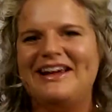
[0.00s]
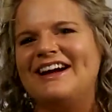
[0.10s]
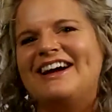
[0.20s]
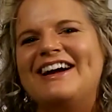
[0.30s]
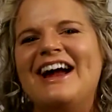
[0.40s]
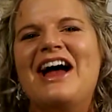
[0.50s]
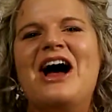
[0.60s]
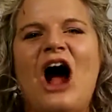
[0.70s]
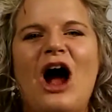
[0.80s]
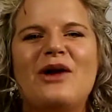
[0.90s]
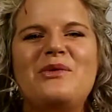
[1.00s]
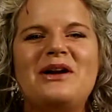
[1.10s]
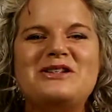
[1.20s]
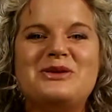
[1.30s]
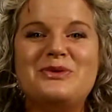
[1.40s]
here. I
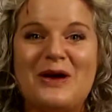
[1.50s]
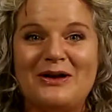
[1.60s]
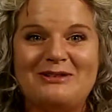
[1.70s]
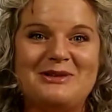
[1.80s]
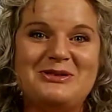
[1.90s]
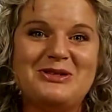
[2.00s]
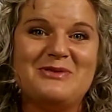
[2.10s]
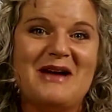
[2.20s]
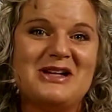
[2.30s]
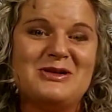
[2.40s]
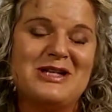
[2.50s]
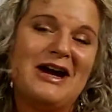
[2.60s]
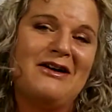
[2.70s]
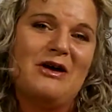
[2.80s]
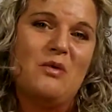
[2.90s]
want to welcome you to my
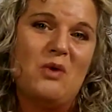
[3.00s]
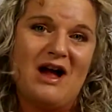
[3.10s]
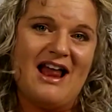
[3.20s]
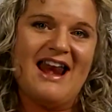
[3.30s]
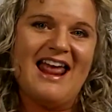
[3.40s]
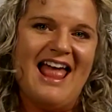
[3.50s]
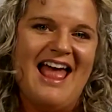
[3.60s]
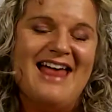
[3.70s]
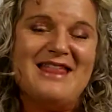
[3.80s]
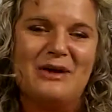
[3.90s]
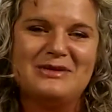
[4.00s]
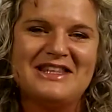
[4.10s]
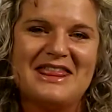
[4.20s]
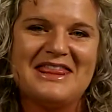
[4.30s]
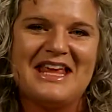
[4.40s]
doTERRA 1. That was
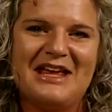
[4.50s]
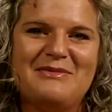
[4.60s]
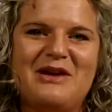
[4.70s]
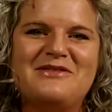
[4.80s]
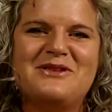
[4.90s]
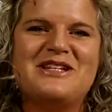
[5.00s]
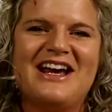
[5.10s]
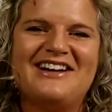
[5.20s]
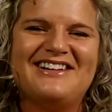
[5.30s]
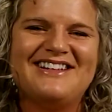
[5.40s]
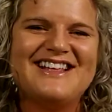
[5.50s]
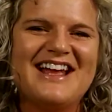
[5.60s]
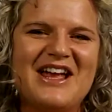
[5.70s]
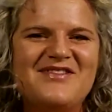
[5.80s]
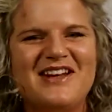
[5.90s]
the theme of doTERRA's
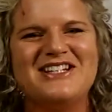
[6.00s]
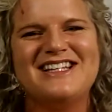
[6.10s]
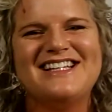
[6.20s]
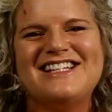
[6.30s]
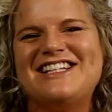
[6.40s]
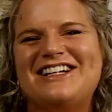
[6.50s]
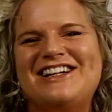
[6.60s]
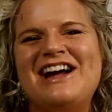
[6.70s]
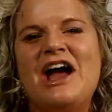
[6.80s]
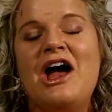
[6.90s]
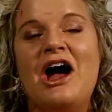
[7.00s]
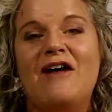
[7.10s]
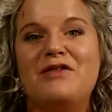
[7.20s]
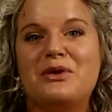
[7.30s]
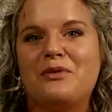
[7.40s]
convention this year,
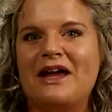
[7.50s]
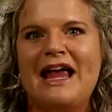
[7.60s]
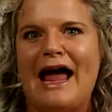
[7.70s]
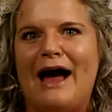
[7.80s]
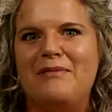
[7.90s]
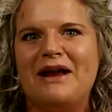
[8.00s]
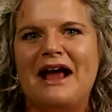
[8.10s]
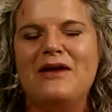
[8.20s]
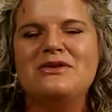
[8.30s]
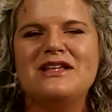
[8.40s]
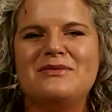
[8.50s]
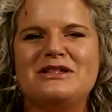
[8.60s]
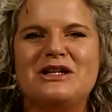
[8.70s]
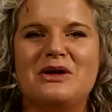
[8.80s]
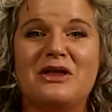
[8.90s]
of the recap. And I was able
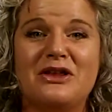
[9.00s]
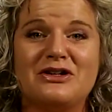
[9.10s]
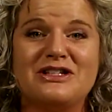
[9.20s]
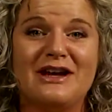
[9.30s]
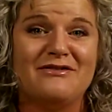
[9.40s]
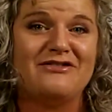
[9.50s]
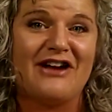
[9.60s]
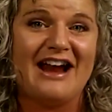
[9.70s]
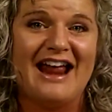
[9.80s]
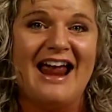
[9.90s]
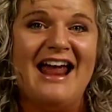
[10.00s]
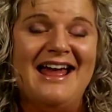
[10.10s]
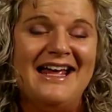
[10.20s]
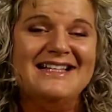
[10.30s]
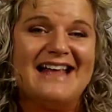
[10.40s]
to go Thursday and Friday.
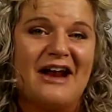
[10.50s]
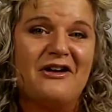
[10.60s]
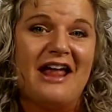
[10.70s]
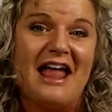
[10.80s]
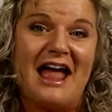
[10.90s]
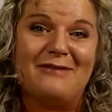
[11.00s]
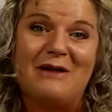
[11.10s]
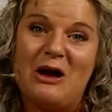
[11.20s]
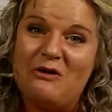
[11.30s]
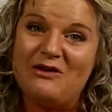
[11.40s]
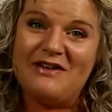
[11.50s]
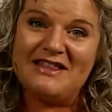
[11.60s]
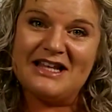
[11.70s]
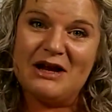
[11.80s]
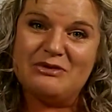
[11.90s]
Saturday, I had my own
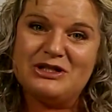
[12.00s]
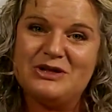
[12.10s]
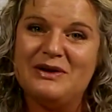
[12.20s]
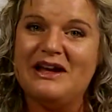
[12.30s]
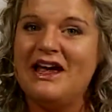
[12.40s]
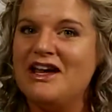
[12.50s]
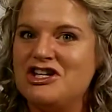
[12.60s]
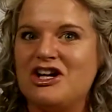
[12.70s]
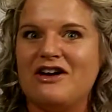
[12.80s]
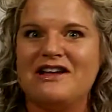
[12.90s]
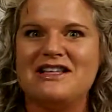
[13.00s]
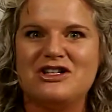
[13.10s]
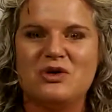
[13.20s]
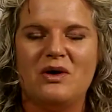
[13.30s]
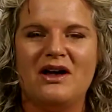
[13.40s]
event that I was doing, sharing
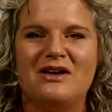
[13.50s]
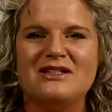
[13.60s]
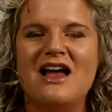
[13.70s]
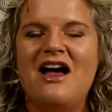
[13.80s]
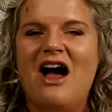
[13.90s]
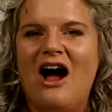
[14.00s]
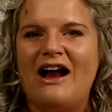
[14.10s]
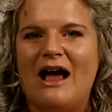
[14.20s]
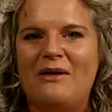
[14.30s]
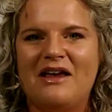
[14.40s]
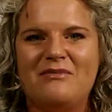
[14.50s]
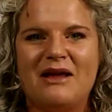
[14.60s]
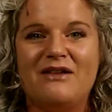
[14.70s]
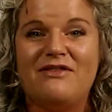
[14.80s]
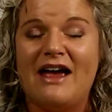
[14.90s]
essential oils on how it can
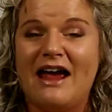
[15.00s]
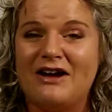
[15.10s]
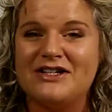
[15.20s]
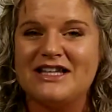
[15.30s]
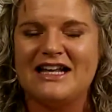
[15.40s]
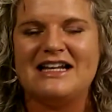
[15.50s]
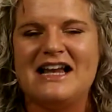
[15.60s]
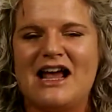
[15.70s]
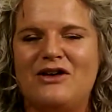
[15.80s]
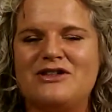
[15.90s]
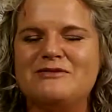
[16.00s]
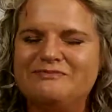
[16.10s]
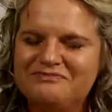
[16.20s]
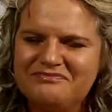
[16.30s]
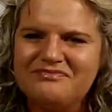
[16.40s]
benefit hair, skin, and nails.
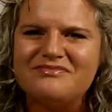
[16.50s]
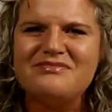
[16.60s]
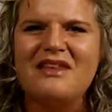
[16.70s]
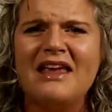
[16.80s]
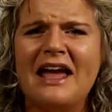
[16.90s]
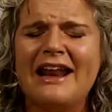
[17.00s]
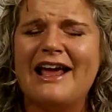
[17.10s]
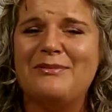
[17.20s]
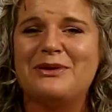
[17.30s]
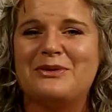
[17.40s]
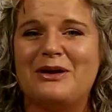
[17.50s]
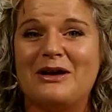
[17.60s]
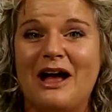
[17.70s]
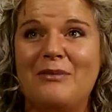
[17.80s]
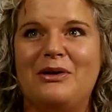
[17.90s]
Got a
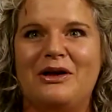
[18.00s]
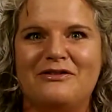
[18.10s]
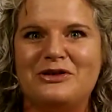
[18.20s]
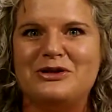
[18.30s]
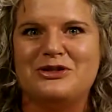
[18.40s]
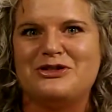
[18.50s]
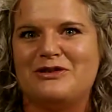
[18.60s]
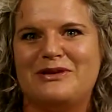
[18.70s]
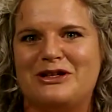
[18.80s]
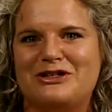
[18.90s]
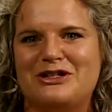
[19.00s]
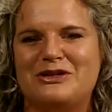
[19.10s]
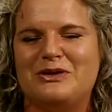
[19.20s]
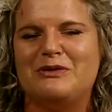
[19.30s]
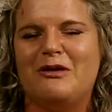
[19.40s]
couple of new distributors and
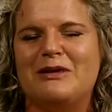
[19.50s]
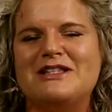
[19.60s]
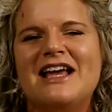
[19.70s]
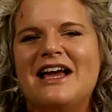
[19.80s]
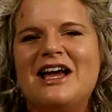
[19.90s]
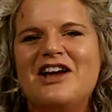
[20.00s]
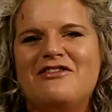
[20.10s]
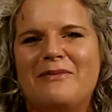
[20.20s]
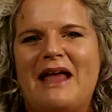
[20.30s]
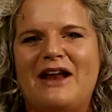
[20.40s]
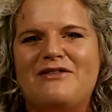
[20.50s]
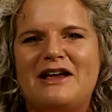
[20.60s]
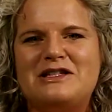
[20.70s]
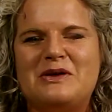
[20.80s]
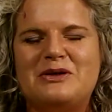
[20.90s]
new enrollments from that
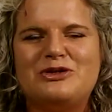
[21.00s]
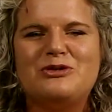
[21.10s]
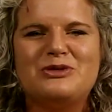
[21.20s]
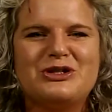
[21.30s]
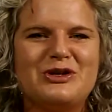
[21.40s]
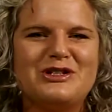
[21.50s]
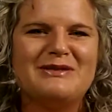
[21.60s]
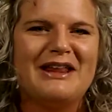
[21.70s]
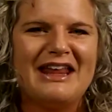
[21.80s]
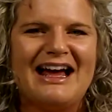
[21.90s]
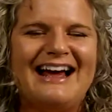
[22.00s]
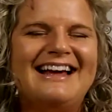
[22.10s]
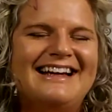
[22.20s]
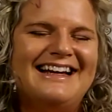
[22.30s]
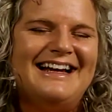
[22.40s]
event, so I was super stoked about that.
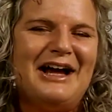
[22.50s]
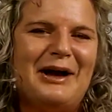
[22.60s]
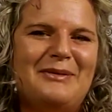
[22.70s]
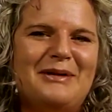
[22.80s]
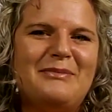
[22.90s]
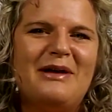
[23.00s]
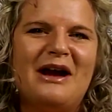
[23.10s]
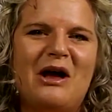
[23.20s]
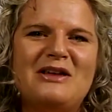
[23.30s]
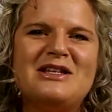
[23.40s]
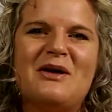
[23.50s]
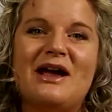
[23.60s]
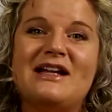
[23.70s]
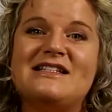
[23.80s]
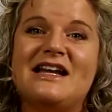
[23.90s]
But also I
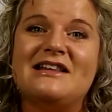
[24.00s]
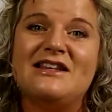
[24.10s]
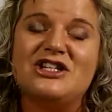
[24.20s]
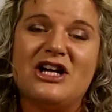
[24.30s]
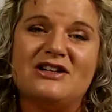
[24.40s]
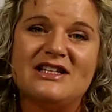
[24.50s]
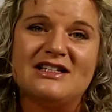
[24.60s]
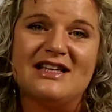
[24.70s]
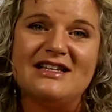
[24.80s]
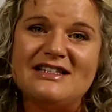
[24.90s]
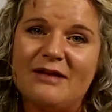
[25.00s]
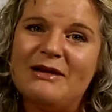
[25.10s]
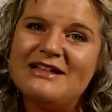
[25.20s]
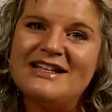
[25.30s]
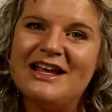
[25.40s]
attended the Share Success
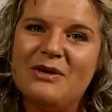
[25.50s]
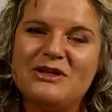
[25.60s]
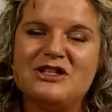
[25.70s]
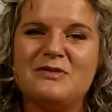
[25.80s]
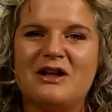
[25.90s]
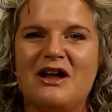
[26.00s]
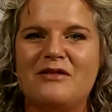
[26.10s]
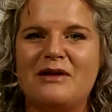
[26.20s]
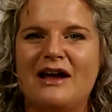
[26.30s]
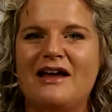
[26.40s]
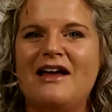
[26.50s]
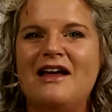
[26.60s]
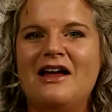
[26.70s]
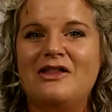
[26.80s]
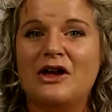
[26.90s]
Summit, which is put on by
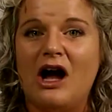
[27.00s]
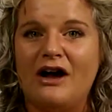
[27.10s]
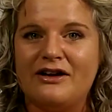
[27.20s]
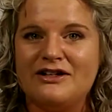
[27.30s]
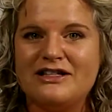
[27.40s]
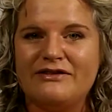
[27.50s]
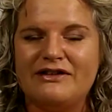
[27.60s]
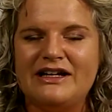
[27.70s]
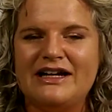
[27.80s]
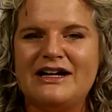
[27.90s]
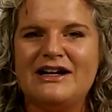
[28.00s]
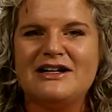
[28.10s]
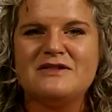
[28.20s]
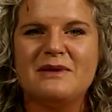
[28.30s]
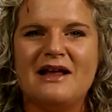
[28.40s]
the Goddards every year,
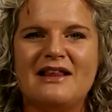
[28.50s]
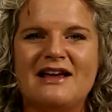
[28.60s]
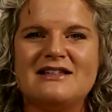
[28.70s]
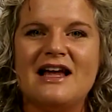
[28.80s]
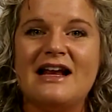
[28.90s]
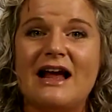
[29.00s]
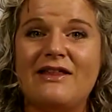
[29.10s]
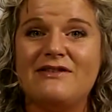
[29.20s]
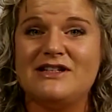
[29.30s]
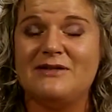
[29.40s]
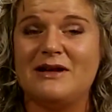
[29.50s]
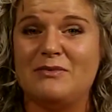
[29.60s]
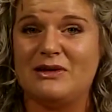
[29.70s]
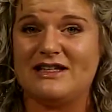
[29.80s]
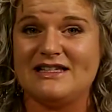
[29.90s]
as well as now they've teamed
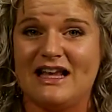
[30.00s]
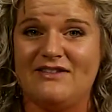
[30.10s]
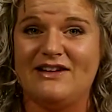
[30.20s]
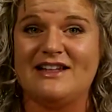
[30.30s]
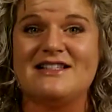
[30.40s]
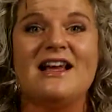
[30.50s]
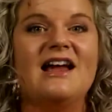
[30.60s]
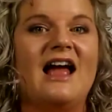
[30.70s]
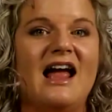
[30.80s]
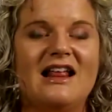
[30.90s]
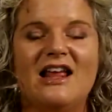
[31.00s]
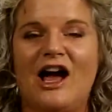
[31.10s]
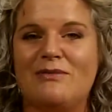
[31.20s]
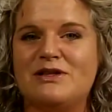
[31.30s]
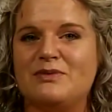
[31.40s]
up with the Sedavies. Haley
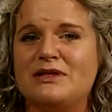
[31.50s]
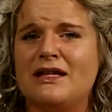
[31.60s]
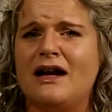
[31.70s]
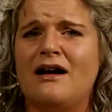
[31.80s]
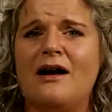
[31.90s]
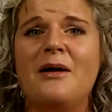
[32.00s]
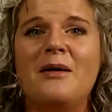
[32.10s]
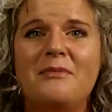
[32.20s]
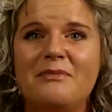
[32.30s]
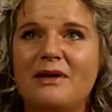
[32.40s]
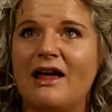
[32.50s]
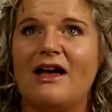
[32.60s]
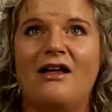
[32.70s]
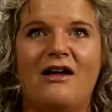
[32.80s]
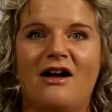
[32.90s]
Hobson was there,
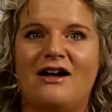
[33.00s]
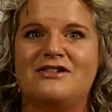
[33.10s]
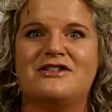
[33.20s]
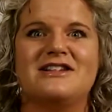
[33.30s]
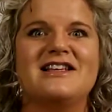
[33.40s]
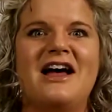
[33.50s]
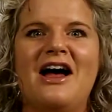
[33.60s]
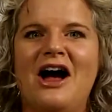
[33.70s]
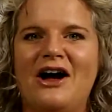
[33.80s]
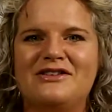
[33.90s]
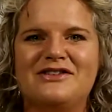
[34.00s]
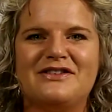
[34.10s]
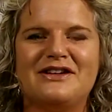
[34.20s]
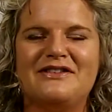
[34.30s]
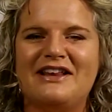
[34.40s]
like hundreds of
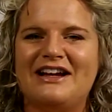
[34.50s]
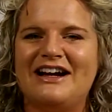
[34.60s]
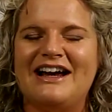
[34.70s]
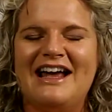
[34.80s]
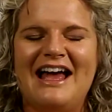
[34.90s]
other